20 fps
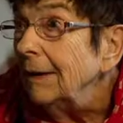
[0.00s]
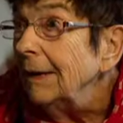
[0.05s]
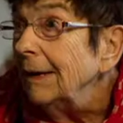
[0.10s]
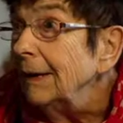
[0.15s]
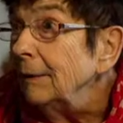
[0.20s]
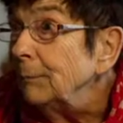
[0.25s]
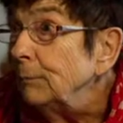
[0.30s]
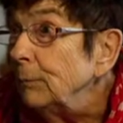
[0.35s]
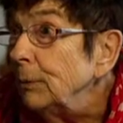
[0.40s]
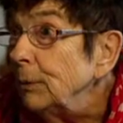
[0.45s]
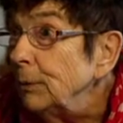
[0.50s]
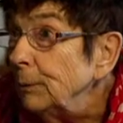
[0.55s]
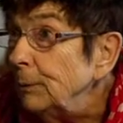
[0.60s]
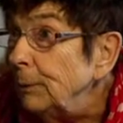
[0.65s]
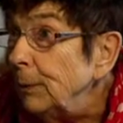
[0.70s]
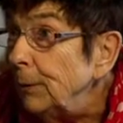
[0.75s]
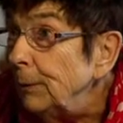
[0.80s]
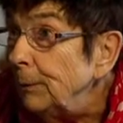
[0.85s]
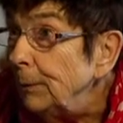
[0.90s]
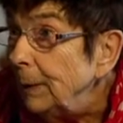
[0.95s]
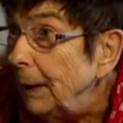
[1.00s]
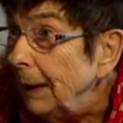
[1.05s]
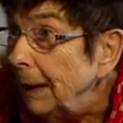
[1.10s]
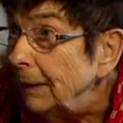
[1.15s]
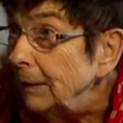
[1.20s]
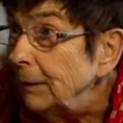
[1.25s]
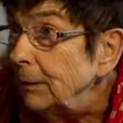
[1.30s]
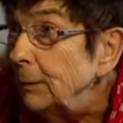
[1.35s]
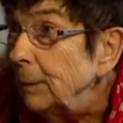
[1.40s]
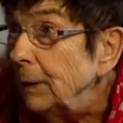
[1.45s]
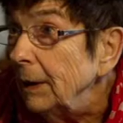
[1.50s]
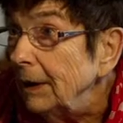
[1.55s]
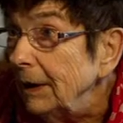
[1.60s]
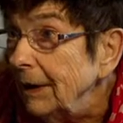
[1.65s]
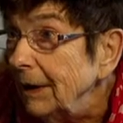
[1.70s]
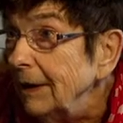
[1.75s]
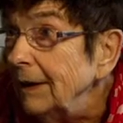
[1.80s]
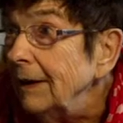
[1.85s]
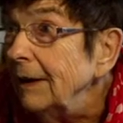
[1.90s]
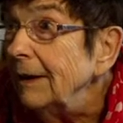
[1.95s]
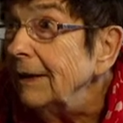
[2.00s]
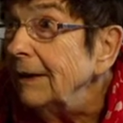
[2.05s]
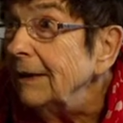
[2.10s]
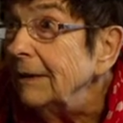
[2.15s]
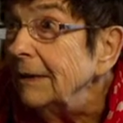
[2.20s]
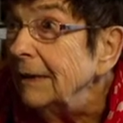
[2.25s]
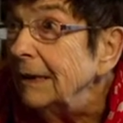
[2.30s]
lliwiau a patrymau a